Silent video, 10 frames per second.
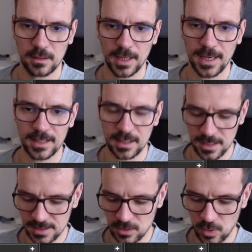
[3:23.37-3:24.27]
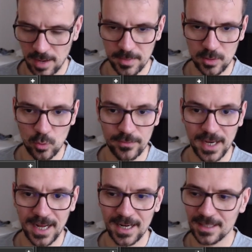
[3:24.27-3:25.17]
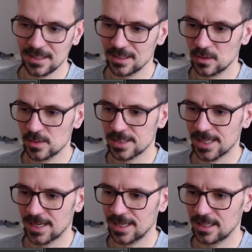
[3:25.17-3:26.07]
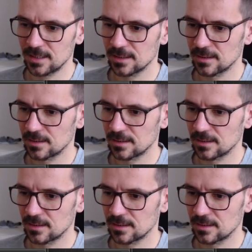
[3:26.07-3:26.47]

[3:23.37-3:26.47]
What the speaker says: And let's grab it with Alt to set it,